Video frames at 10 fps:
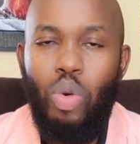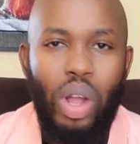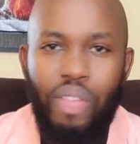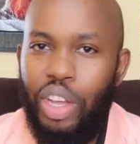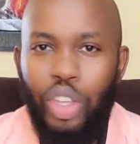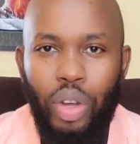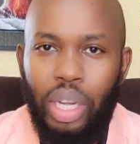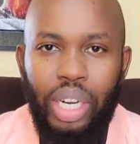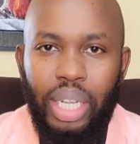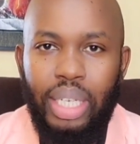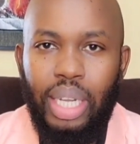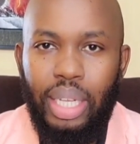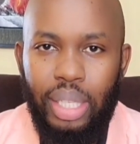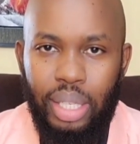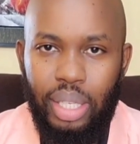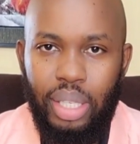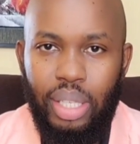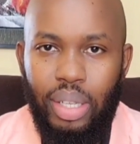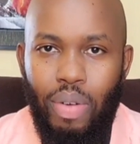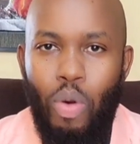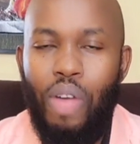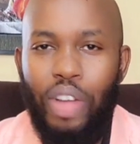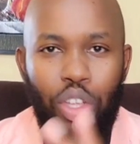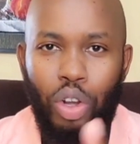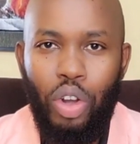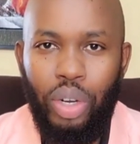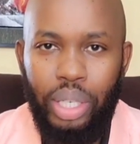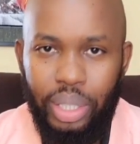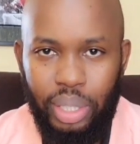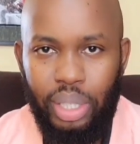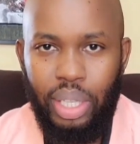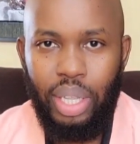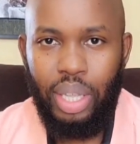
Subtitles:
Whoever your creator is, whoever your God is,